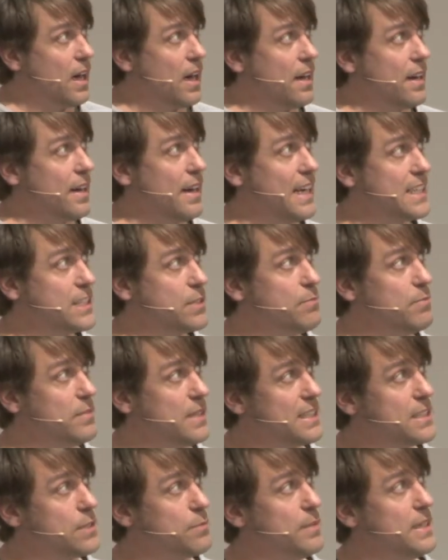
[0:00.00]

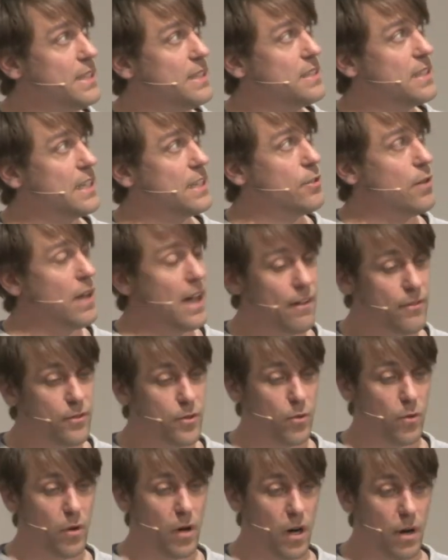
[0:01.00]
This means that you have
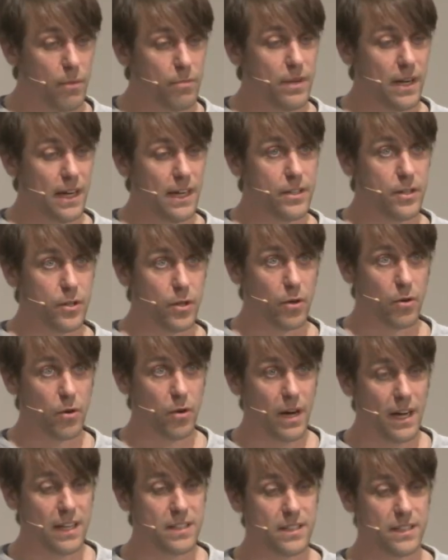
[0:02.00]
to update your
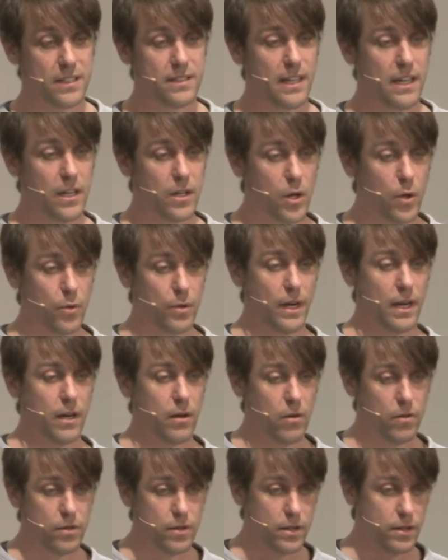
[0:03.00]
existing coding.
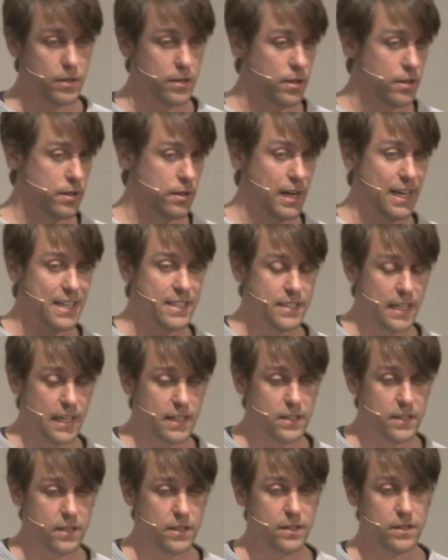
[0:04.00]
All the
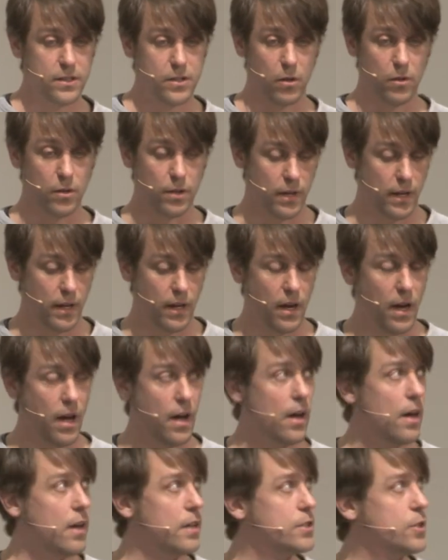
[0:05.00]
extensions, all the
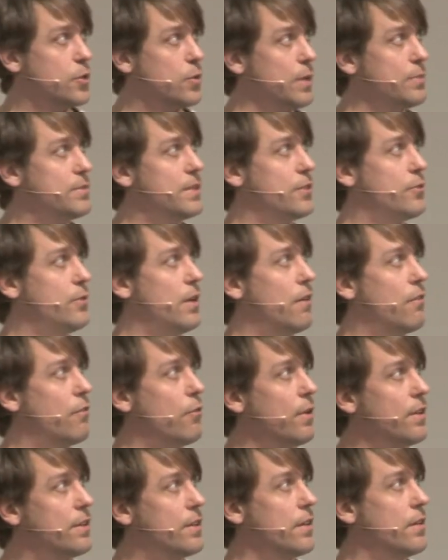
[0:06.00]
scripts that you have
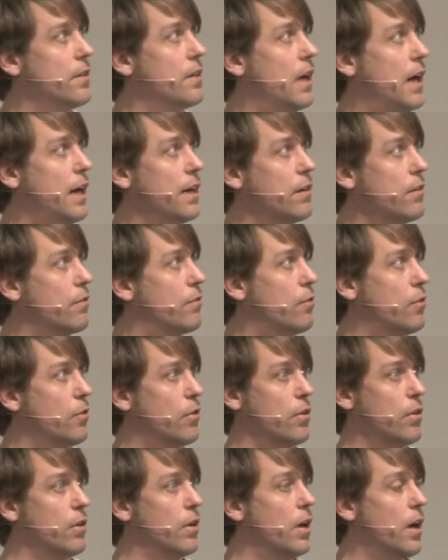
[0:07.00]
written, either
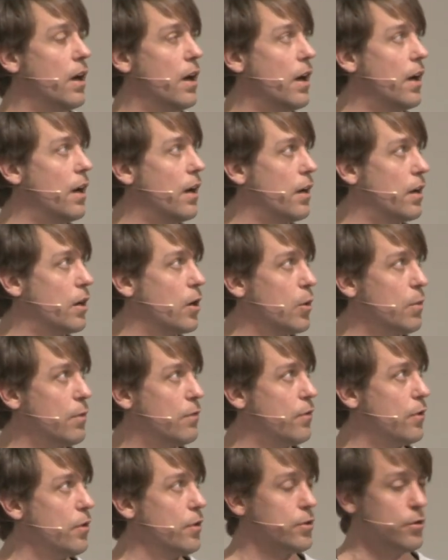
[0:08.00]
for
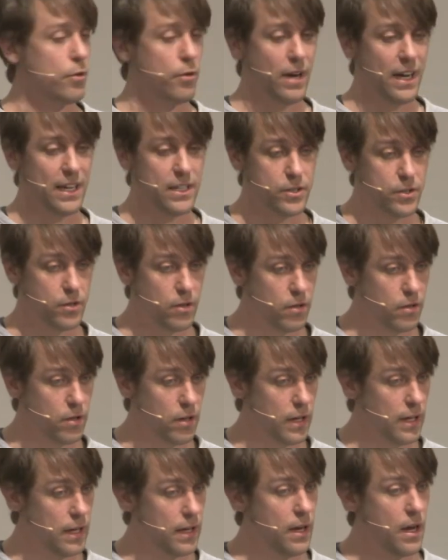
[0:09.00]
RoboFont or
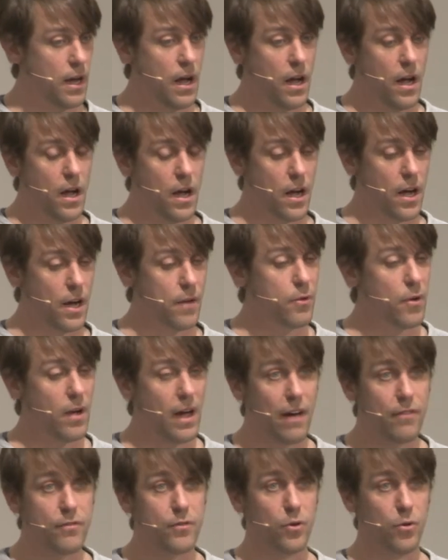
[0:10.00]
externally, you
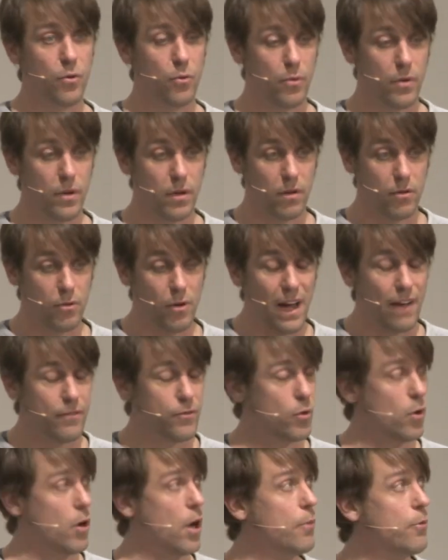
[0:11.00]
have
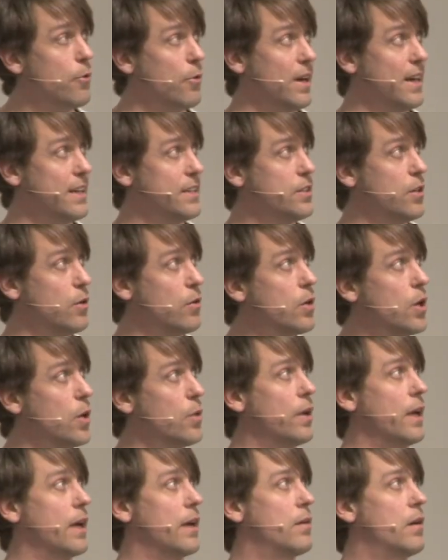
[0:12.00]
to upgrade your
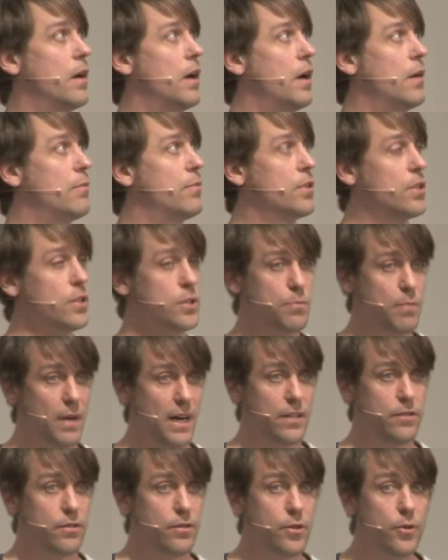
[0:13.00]
coding because
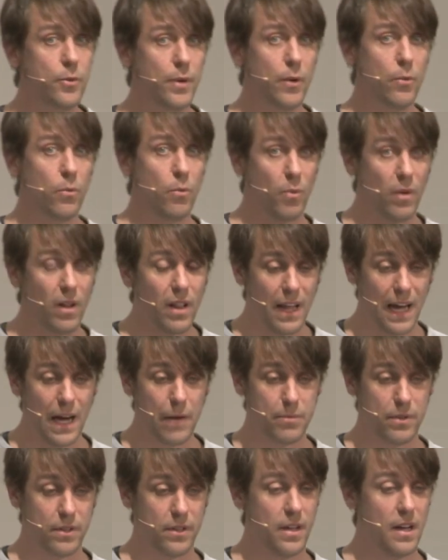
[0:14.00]
Python 3 will
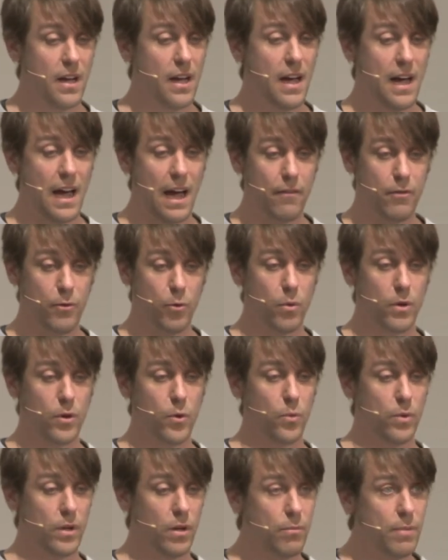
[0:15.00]
happen.
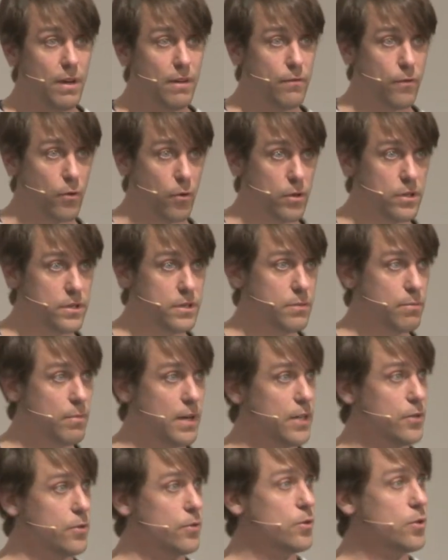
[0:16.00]
Everyone will be forced.
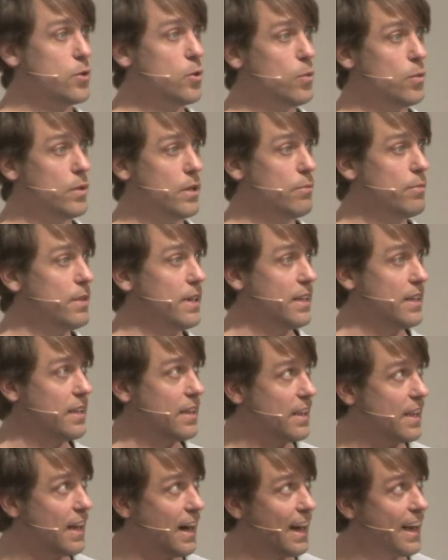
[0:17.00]
Python 2 will be
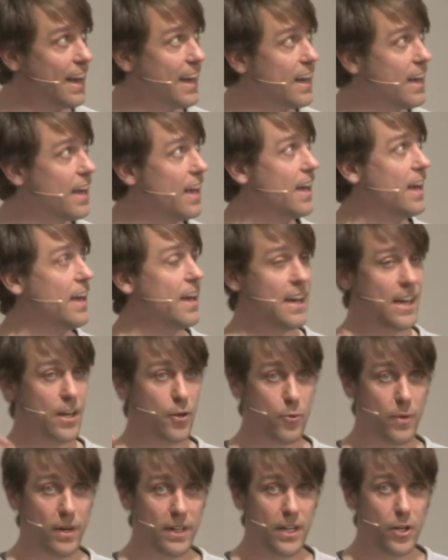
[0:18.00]
dying in
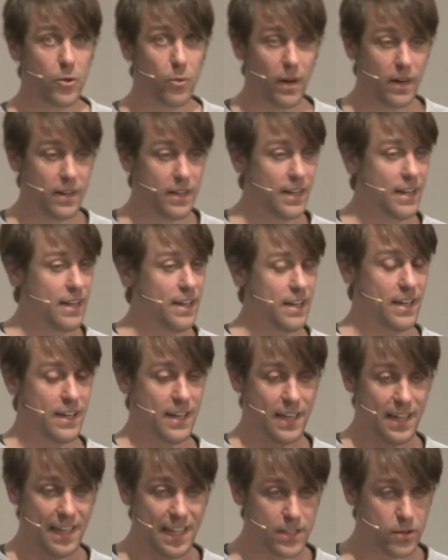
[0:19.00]
2020.
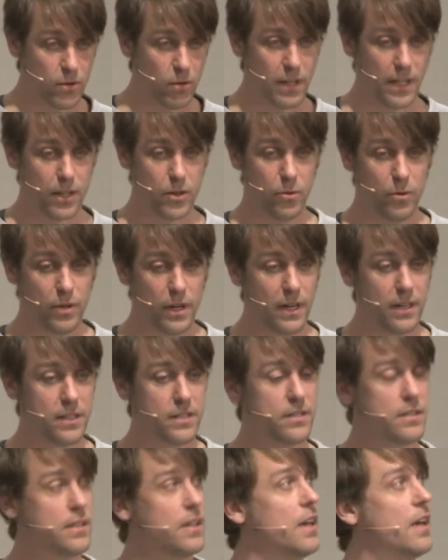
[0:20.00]
That's only 2
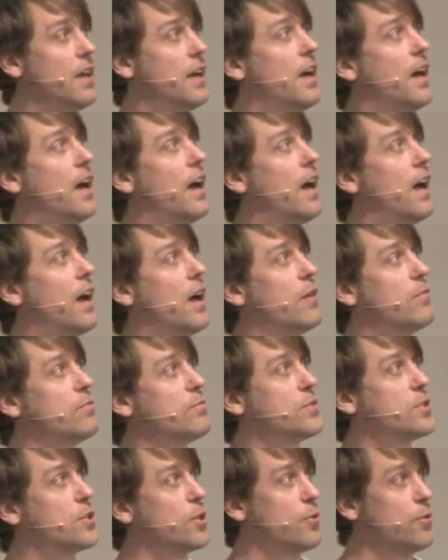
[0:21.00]
years.
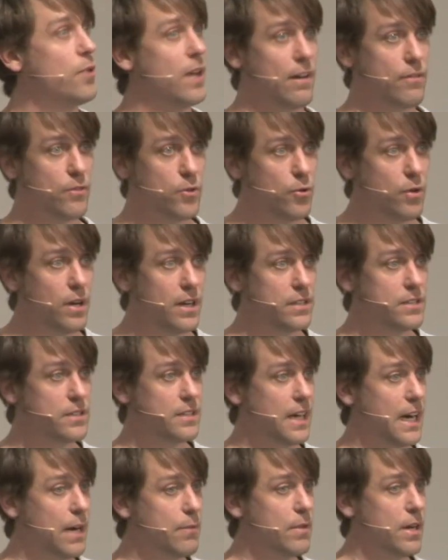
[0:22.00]
So you have 2 years'
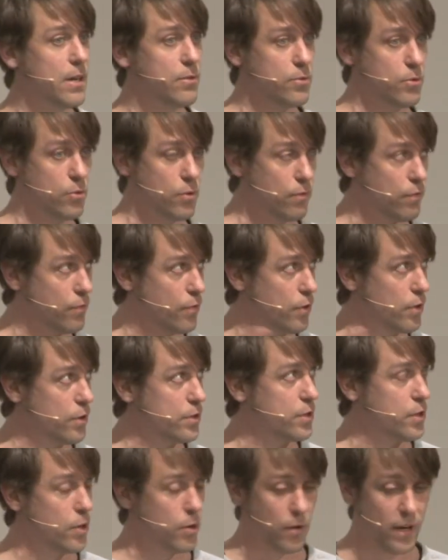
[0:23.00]
time now to
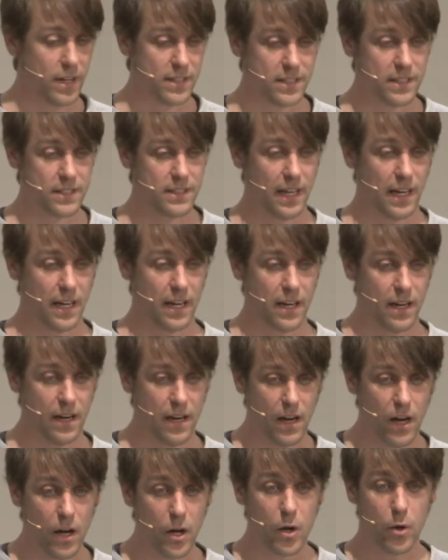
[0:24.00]
convert your existing
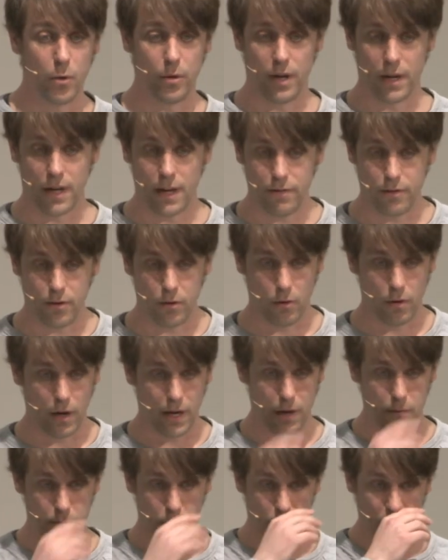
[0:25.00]
coding if you're
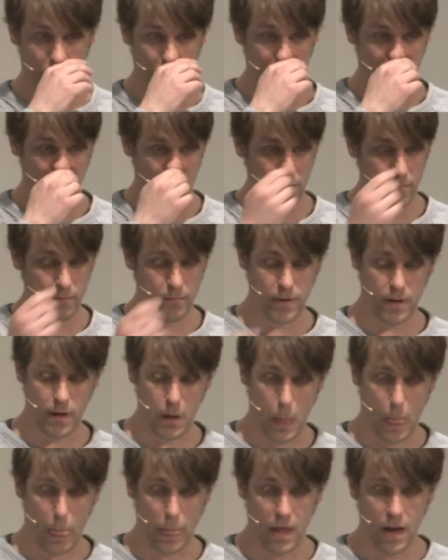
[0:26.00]
like a programmer.
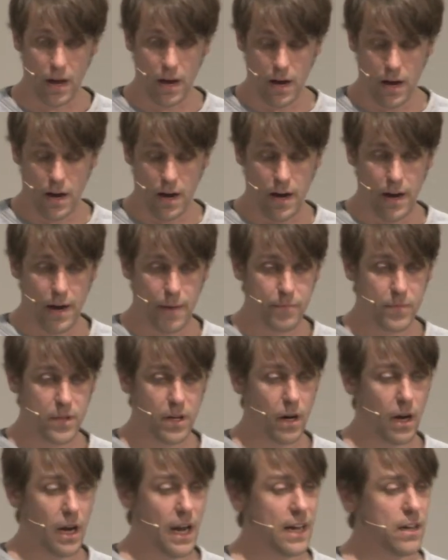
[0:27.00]

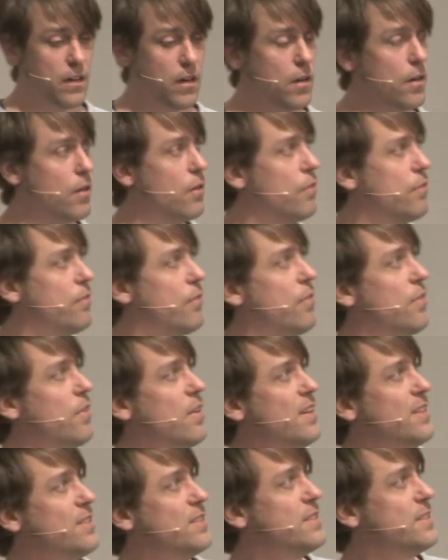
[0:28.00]
There are like a lot of
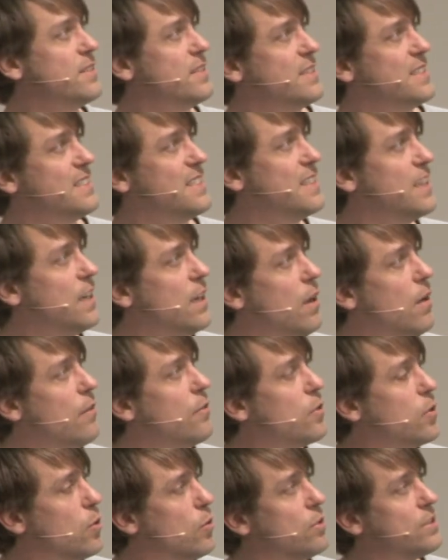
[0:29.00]

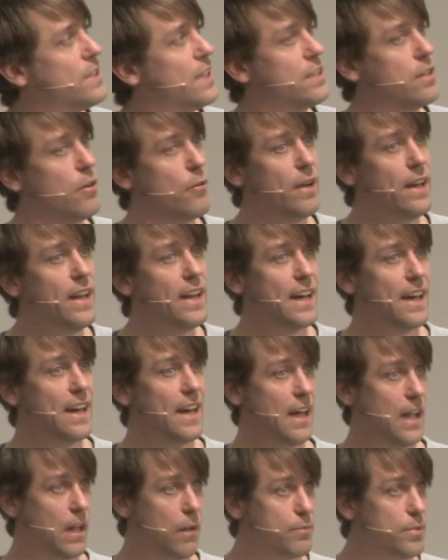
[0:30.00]
tools that already can
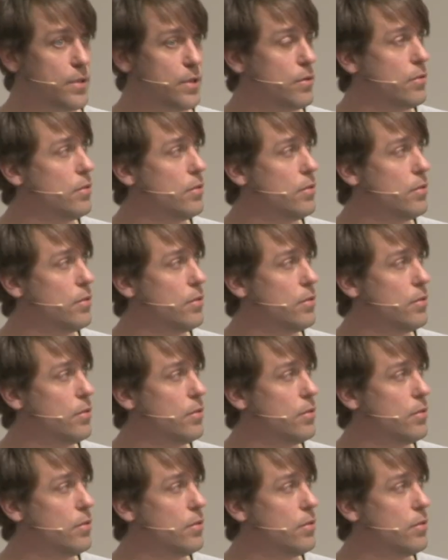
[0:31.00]
help you